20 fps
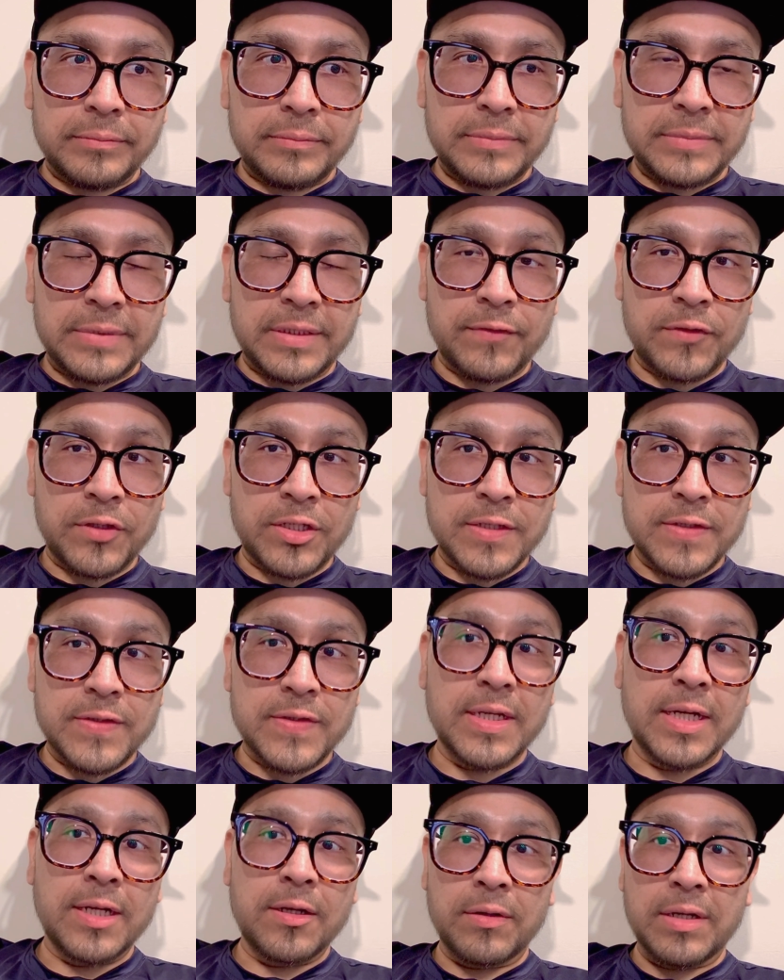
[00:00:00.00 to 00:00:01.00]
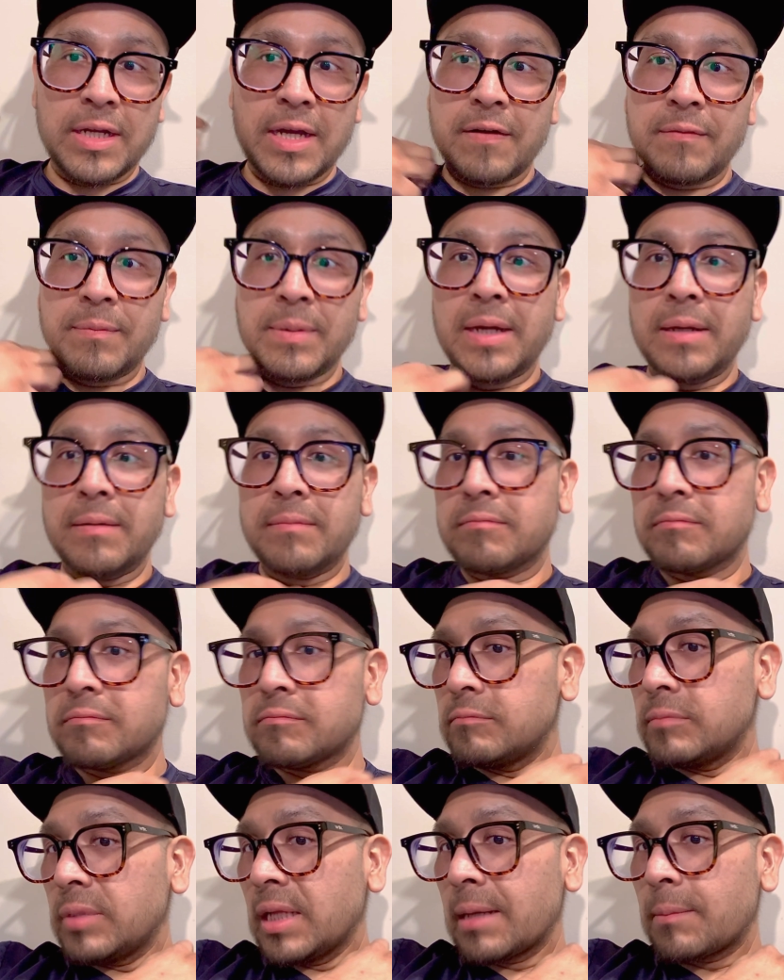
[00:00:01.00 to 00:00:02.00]
If you can see, I don't have my
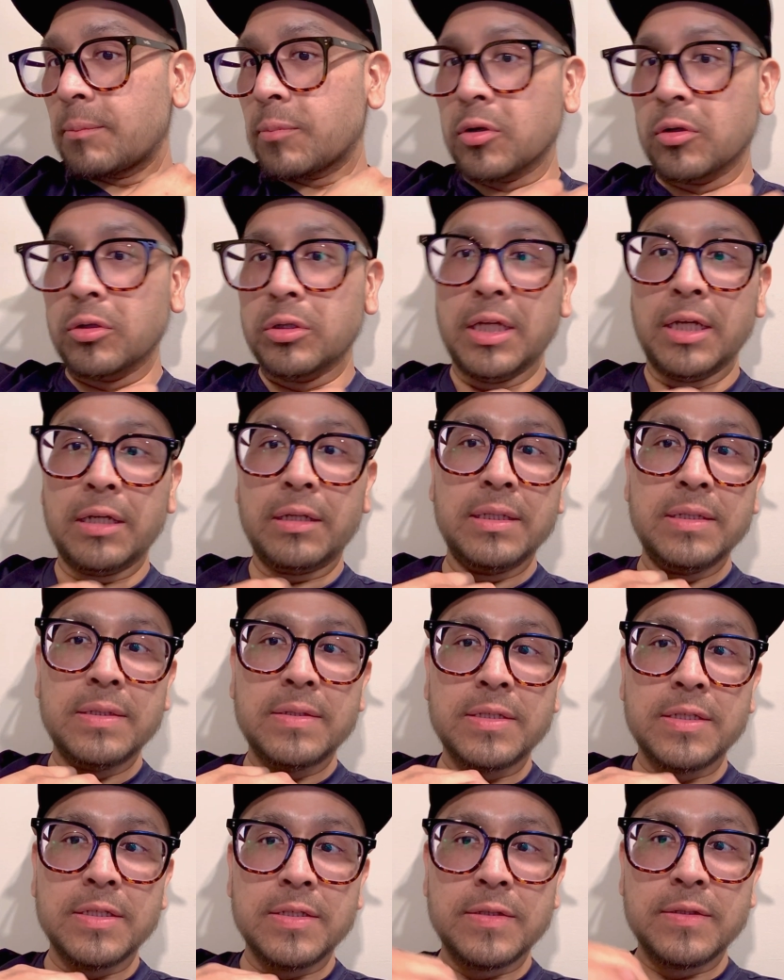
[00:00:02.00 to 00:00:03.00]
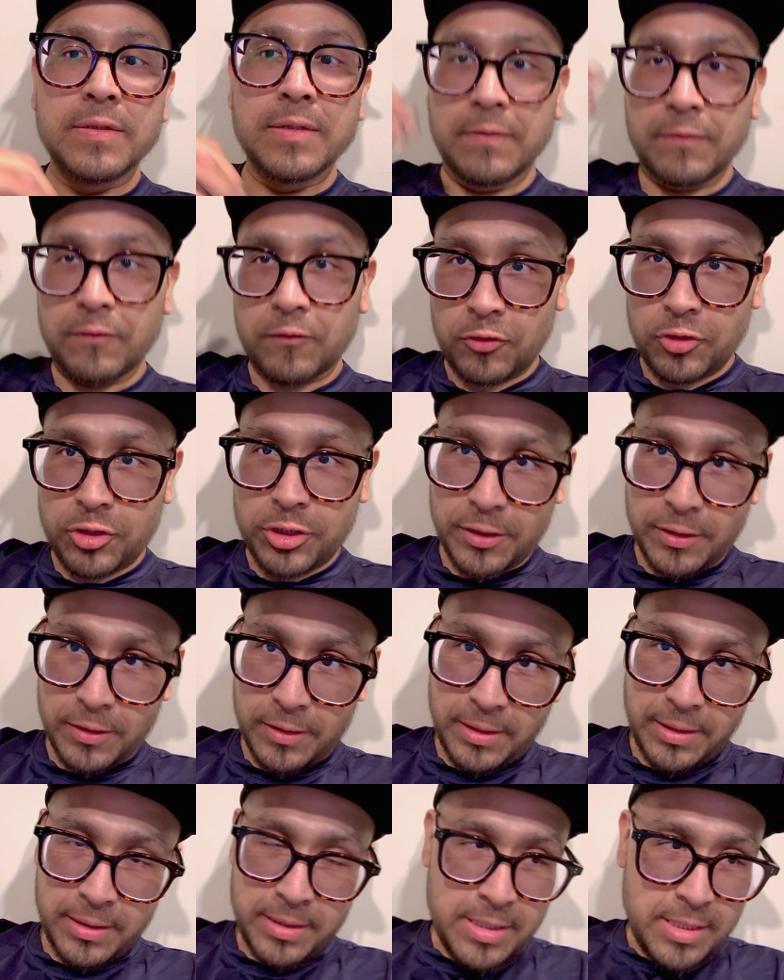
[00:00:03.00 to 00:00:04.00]
black pearl necklace because
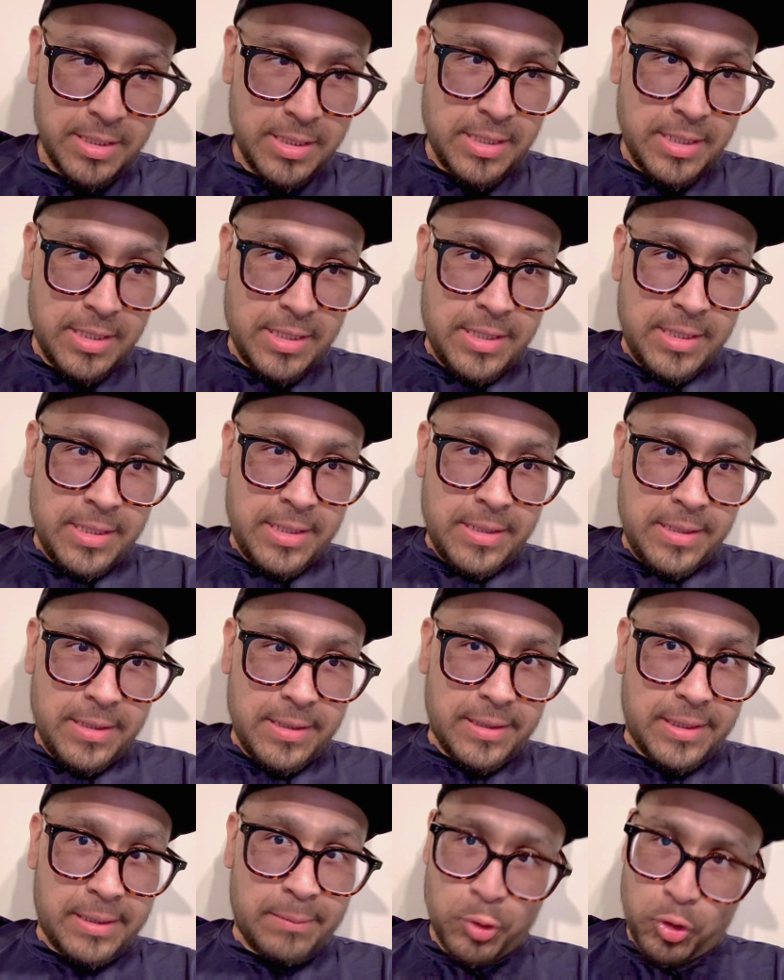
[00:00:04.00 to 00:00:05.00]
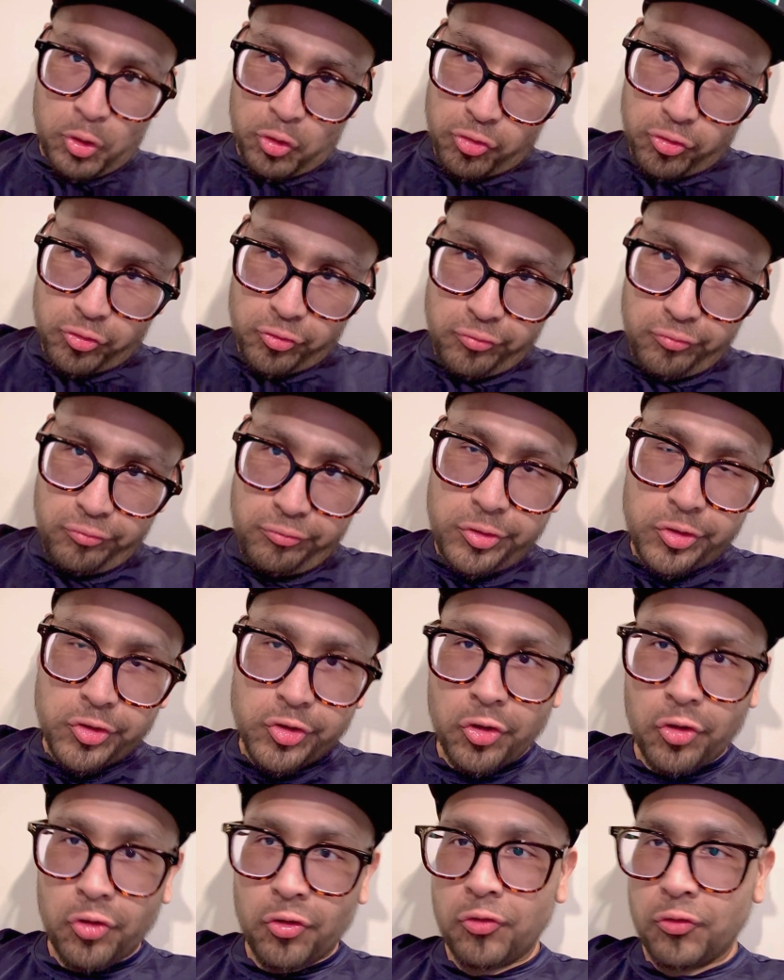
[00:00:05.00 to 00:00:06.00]
unfortunately it broke.
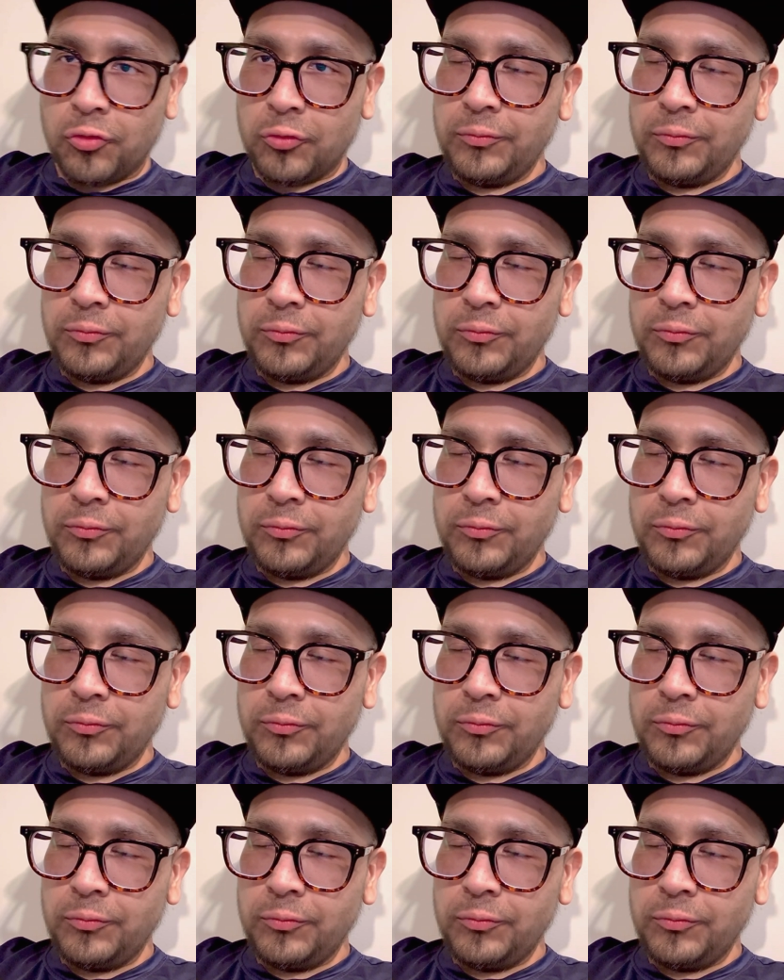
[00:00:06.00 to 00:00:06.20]
So